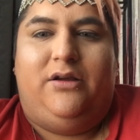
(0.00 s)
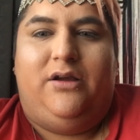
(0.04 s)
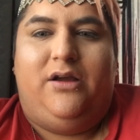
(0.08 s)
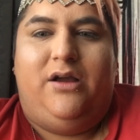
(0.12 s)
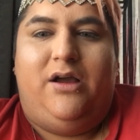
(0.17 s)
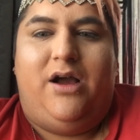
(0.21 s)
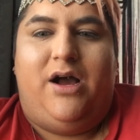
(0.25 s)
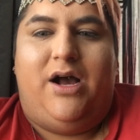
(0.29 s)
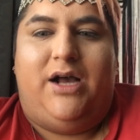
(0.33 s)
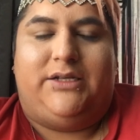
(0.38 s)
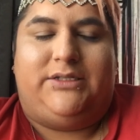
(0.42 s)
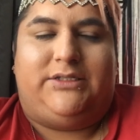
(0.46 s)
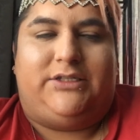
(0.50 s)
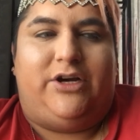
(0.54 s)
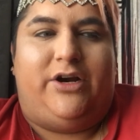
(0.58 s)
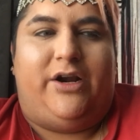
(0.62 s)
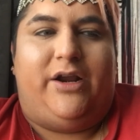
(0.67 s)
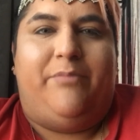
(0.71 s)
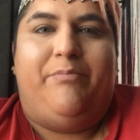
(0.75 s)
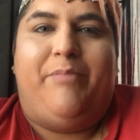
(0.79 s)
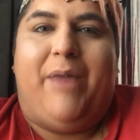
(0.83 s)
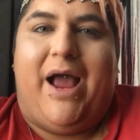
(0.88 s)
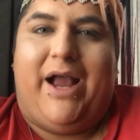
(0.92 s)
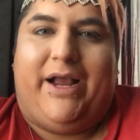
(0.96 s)

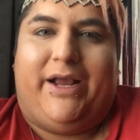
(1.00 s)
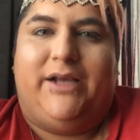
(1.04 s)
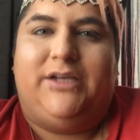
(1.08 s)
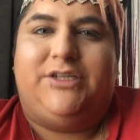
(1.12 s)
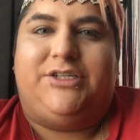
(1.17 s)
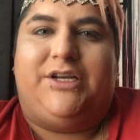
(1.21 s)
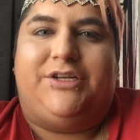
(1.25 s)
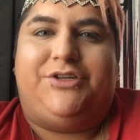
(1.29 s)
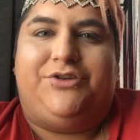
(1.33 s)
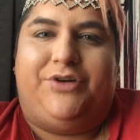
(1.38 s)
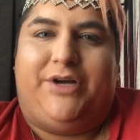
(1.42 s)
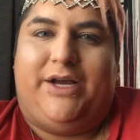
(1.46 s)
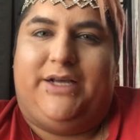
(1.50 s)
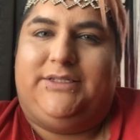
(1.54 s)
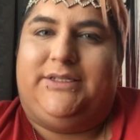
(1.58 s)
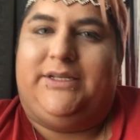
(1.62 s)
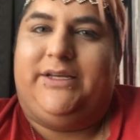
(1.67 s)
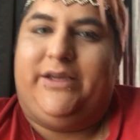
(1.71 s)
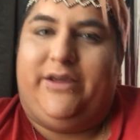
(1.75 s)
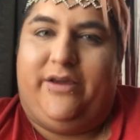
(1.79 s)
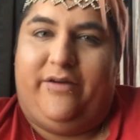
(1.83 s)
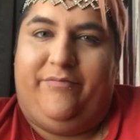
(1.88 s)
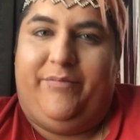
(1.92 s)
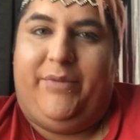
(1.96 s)
package that you guys can
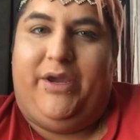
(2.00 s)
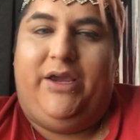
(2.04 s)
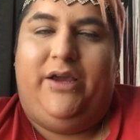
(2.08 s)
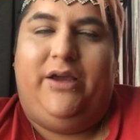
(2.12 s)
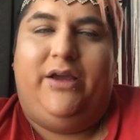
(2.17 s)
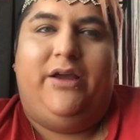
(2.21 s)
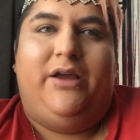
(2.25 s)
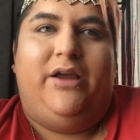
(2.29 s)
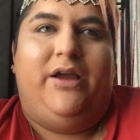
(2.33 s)
give me?